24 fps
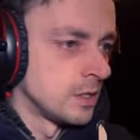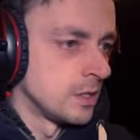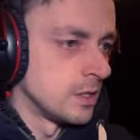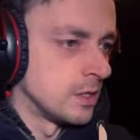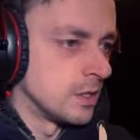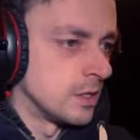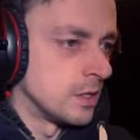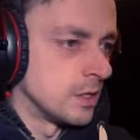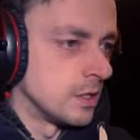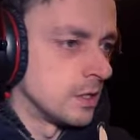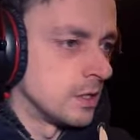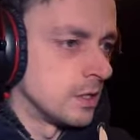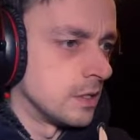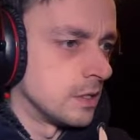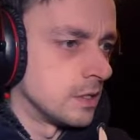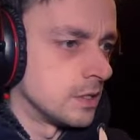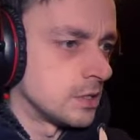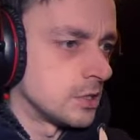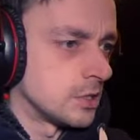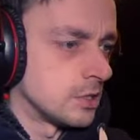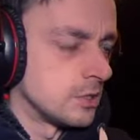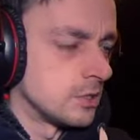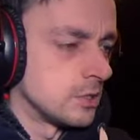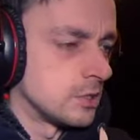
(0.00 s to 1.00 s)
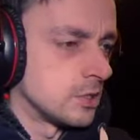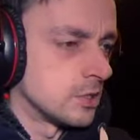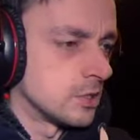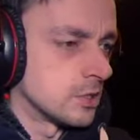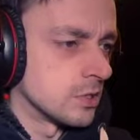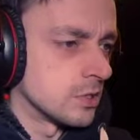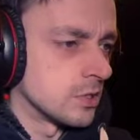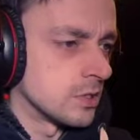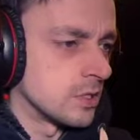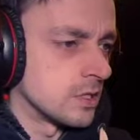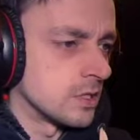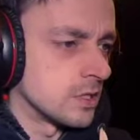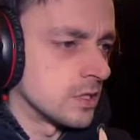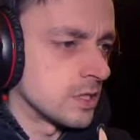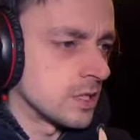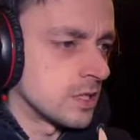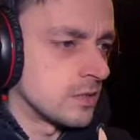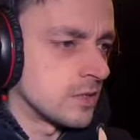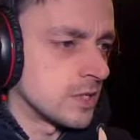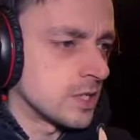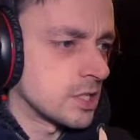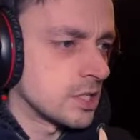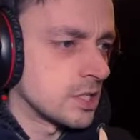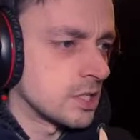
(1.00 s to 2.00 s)
Uh, choose your
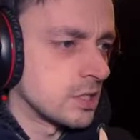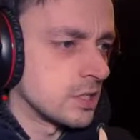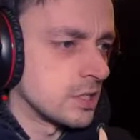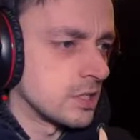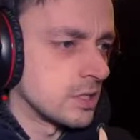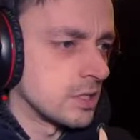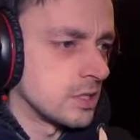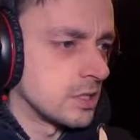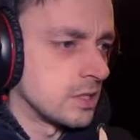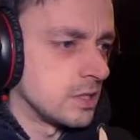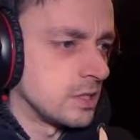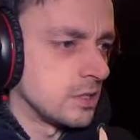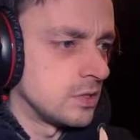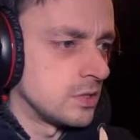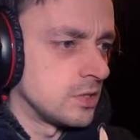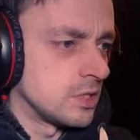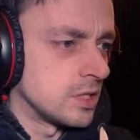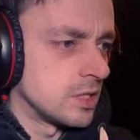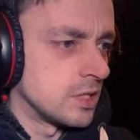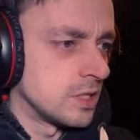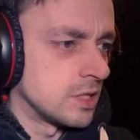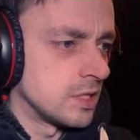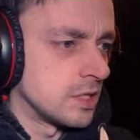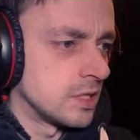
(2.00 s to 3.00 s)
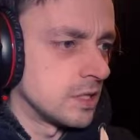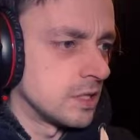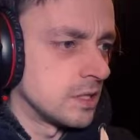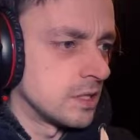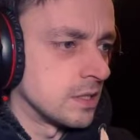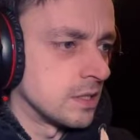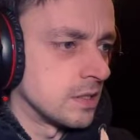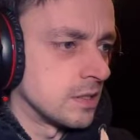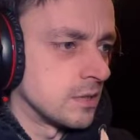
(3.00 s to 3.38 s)
direction uh, using